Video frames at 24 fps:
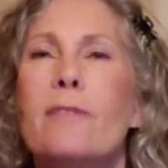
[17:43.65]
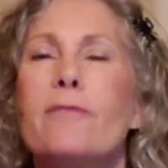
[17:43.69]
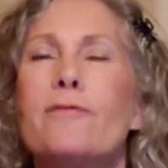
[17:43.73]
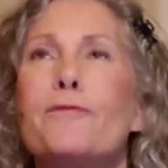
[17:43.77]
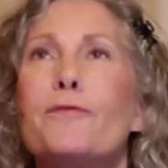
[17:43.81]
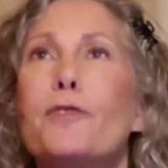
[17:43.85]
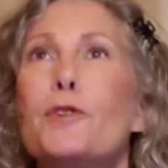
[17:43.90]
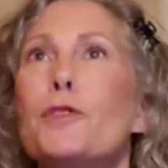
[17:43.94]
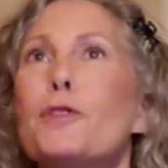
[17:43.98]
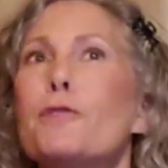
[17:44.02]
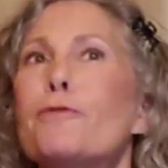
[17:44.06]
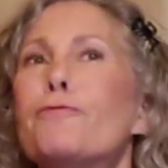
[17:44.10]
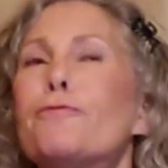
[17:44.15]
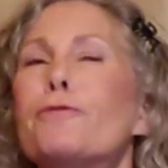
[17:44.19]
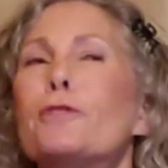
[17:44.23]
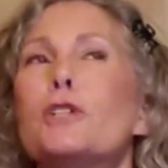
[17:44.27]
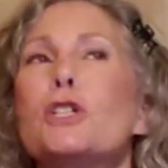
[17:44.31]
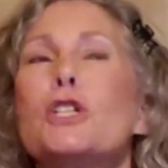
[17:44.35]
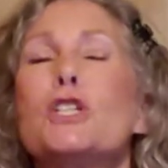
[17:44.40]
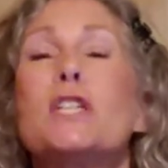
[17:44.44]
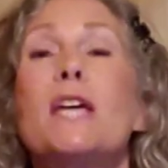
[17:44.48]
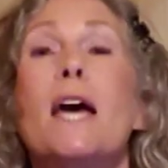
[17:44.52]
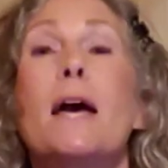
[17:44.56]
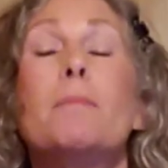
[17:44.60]
For the
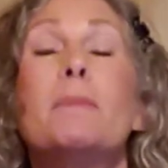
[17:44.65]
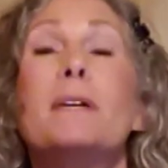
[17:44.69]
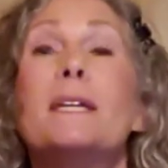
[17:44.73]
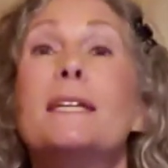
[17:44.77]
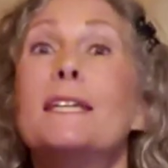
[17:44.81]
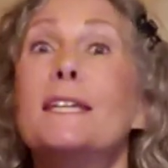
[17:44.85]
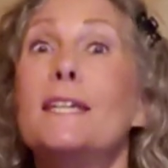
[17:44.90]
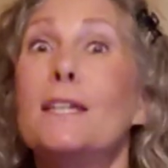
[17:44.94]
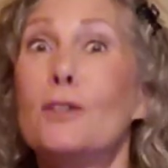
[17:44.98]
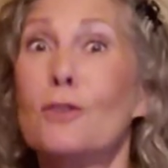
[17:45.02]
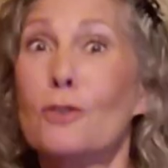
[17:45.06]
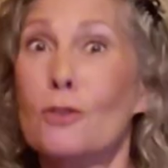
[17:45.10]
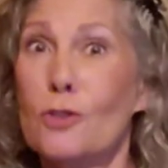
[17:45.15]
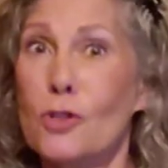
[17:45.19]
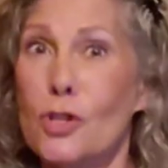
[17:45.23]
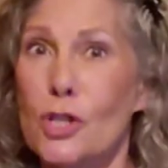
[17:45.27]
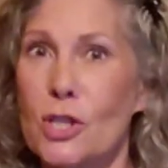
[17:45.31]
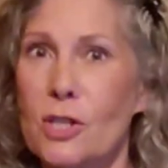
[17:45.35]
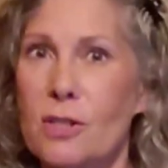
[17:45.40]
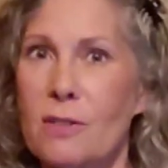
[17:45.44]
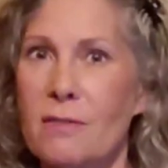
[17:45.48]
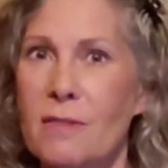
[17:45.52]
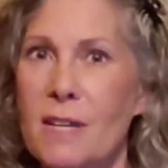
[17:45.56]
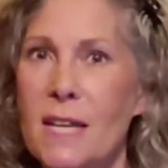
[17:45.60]
first time in
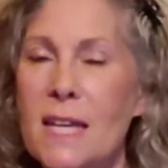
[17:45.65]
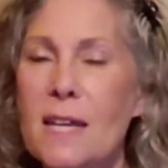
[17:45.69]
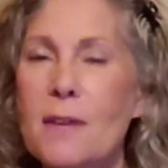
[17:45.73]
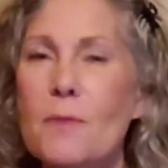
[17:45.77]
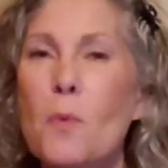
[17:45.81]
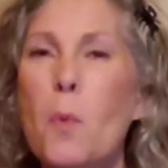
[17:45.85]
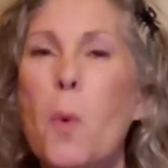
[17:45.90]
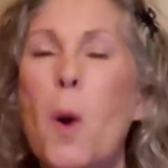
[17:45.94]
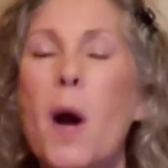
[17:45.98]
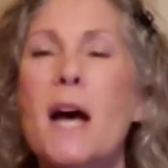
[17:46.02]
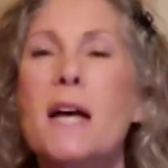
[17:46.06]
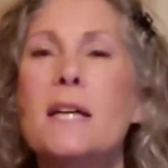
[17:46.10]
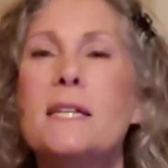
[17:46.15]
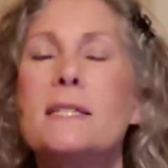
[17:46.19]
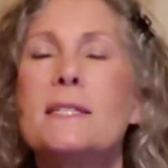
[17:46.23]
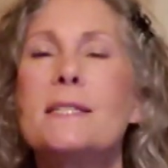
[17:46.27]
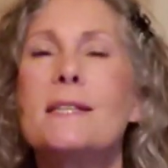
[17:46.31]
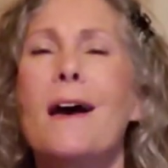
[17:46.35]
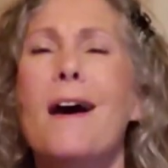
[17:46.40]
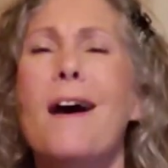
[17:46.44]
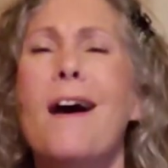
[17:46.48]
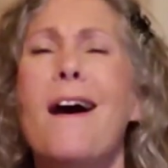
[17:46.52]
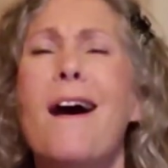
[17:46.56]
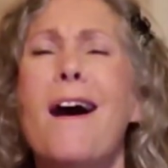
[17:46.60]
years, it was
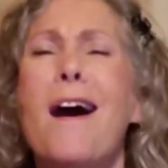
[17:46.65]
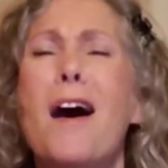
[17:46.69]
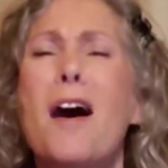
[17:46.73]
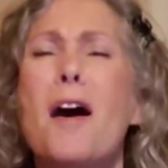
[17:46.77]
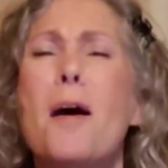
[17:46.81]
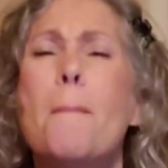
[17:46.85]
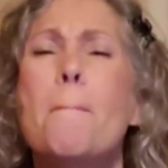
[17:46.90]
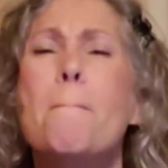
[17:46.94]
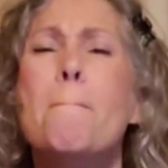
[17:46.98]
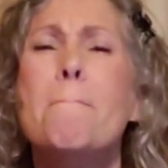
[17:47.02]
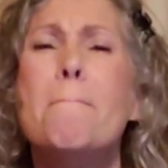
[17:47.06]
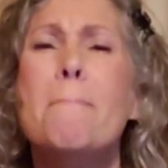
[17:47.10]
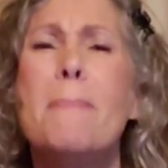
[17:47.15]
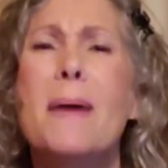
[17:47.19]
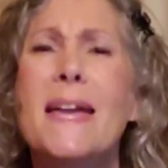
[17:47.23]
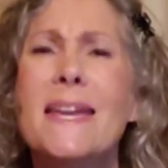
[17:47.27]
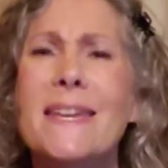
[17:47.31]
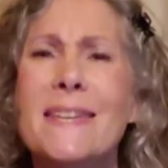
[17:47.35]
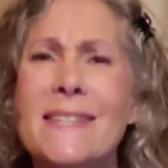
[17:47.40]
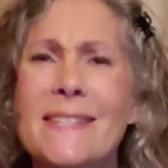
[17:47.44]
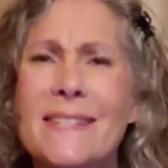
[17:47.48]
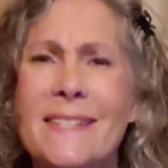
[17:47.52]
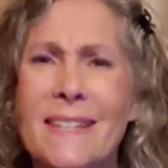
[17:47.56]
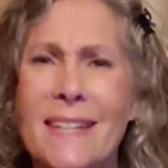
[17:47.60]

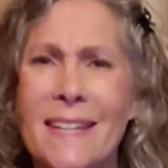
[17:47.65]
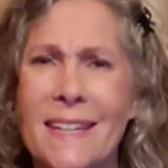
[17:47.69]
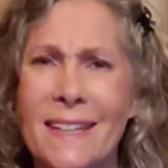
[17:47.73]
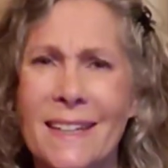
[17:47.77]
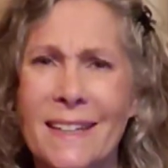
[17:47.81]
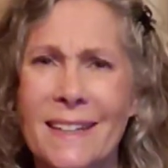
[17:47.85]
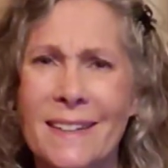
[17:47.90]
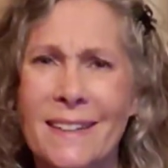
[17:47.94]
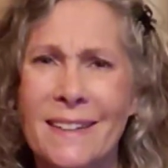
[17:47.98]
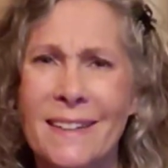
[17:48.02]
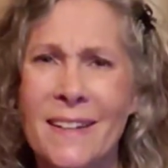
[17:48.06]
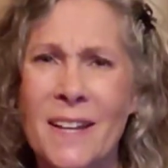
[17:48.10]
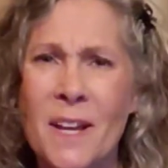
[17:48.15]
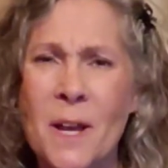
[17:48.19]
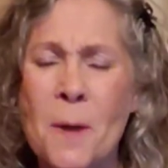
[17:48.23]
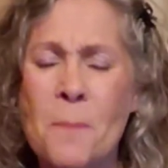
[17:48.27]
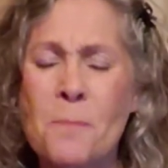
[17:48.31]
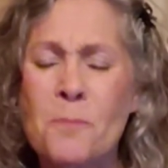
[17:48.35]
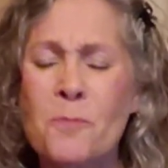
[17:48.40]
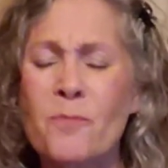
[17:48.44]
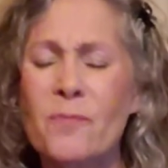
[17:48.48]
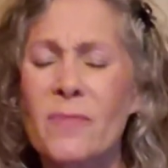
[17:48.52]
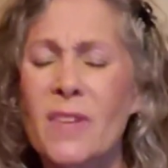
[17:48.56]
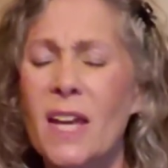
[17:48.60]
amazing.
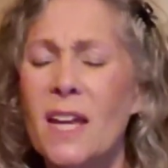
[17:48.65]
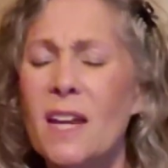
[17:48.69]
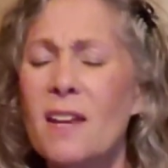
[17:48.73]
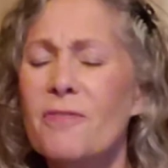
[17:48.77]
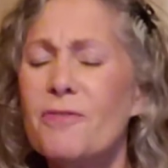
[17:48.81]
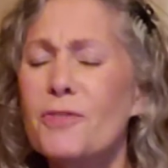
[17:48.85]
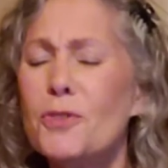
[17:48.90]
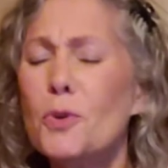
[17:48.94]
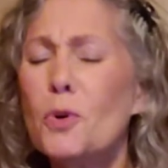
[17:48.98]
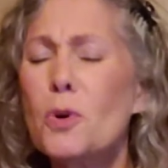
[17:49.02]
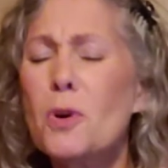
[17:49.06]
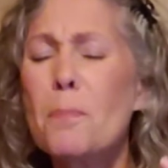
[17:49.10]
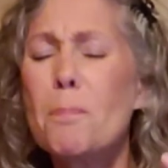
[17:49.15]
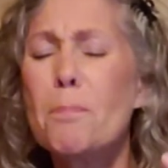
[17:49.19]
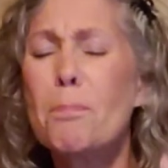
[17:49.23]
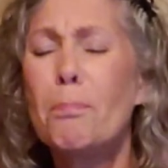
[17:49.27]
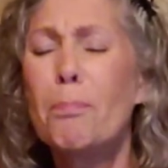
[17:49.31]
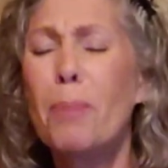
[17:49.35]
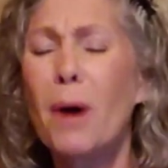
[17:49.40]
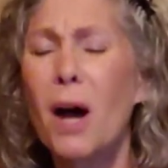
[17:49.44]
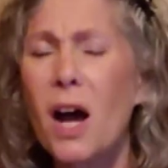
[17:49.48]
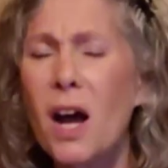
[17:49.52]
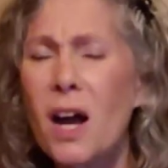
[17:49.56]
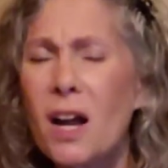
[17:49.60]
And if you're
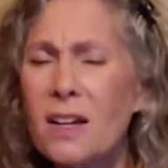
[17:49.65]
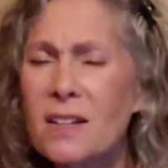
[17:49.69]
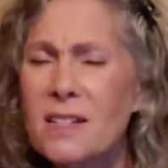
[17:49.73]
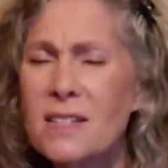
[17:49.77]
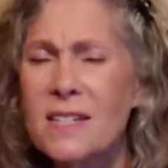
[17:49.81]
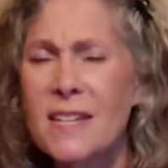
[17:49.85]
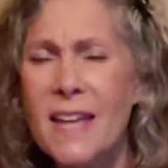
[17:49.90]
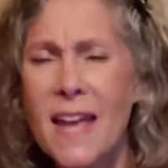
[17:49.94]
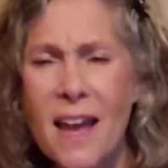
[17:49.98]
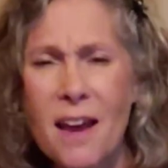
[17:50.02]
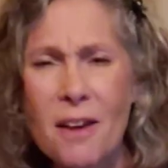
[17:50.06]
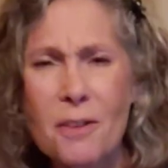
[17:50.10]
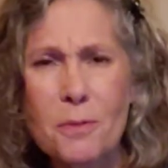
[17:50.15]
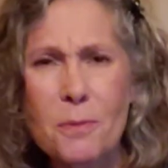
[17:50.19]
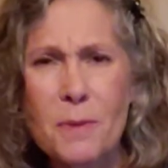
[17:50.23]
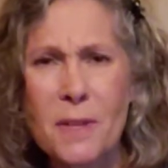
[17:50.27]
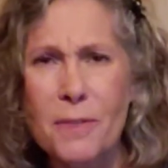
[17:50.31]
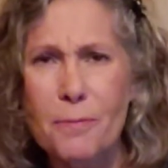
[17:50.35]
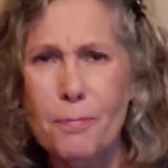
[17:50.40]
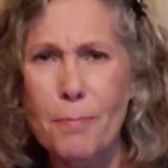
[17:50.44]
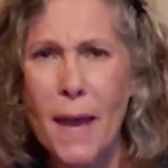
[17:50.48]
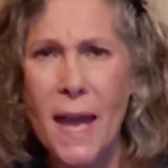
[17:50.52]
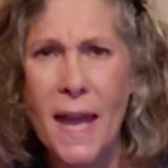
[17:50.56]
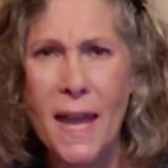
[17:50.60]
bogged down
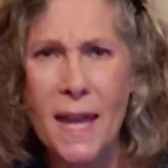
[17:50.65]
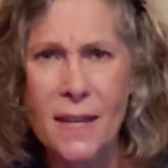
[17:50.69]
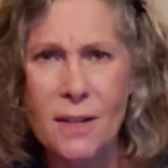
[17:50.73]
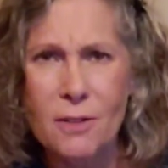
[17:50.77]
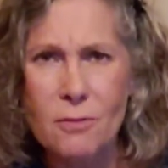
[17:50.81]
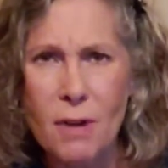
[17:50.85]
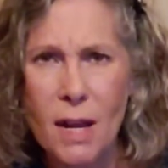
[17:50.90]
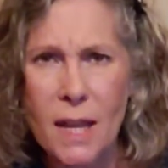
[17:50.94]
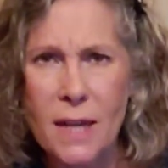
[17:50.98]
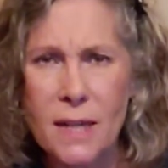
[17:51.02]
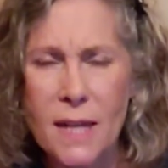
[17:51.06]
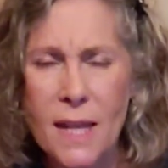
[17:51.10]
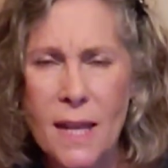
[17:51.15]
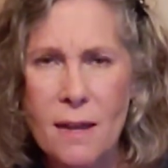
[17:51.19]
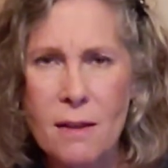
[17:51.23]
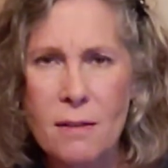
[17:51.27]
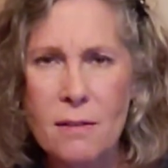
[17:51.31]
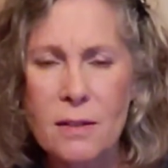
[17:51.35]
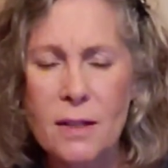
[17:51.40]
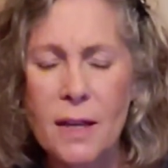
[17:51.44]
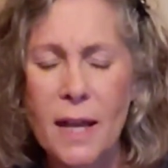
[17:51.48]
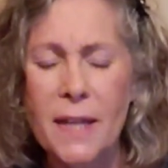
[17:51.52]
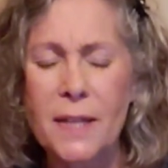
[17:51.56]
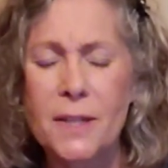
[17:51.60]
with pain right
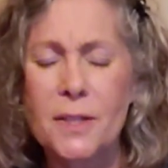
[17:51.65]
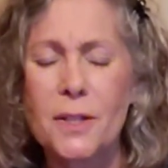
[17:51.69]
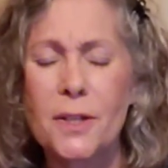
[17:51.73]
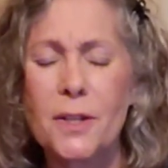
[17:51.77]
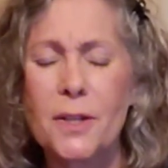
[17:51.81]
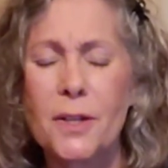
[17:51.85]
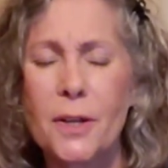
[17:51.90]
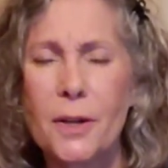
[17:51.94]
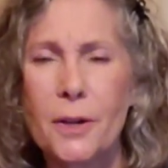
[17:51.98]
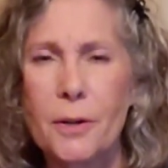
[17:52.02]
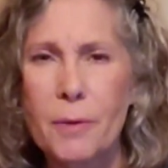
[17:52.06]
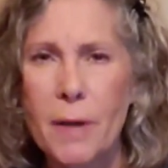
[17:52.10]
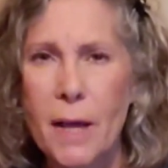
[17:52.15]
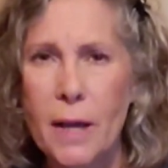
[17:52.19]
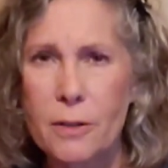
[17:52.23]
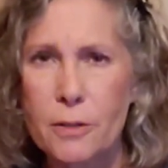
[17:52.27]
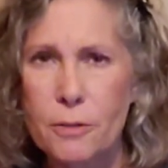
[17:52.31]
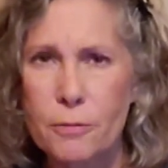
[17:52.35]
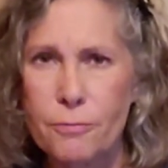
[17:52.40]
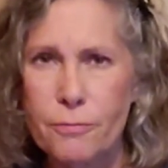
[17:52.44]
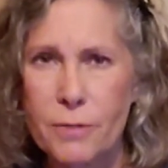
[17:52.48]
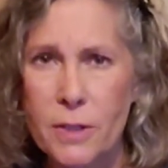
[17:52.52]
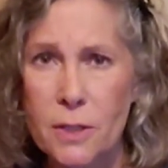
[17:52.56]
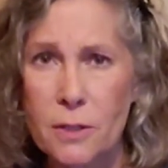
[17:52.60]
now, I know how you
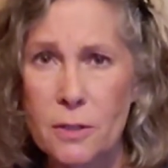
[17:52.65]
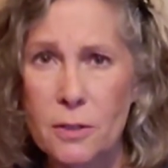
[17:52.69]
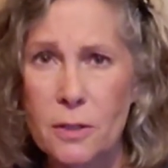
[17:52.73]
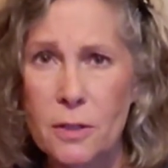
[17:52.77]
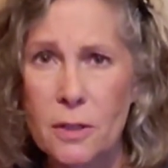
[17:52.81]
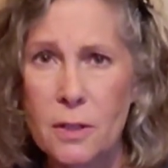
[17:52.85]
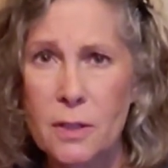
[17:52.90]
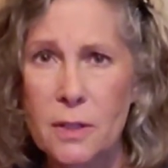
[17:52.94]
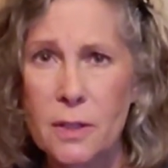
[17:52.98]
feel.